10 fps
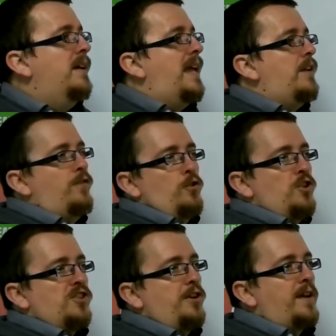If you're
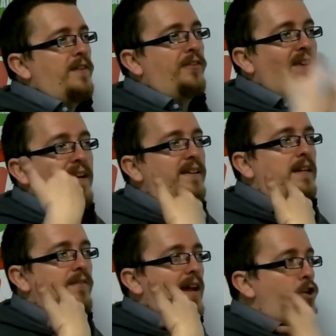just looking at the standard
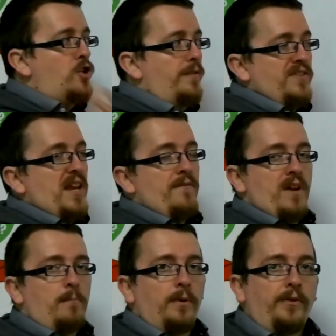deviation of a set of
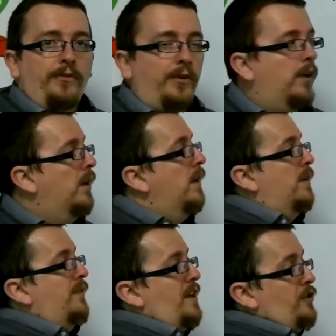numbers,
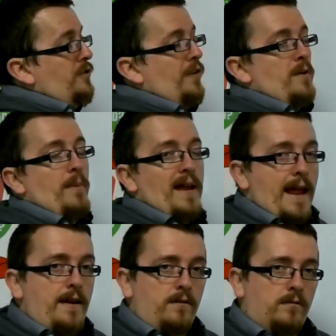then you divide by
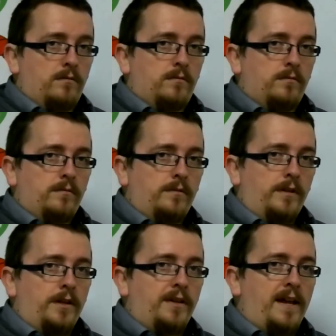n.
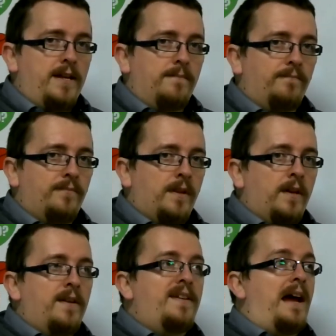Okay,
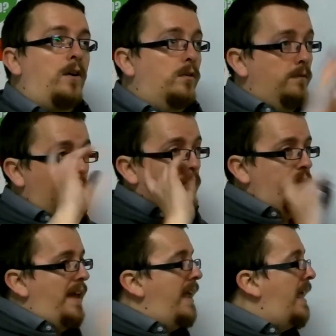now
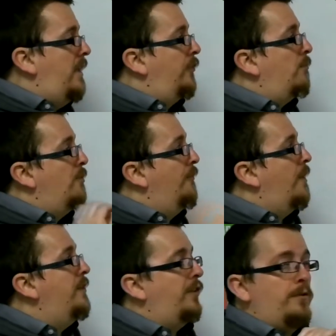there is a
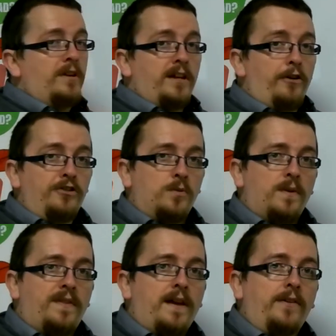proviso that goes
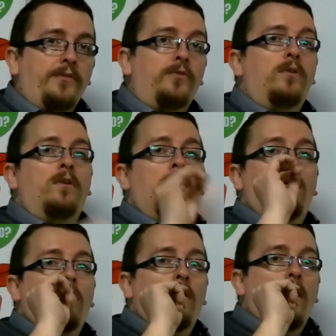with this
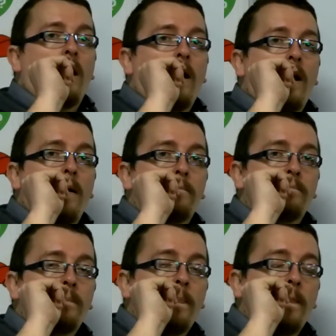
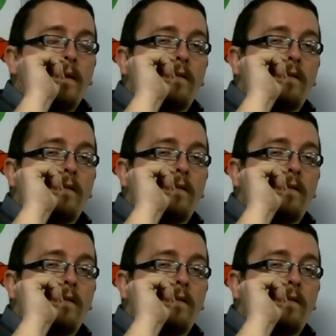um,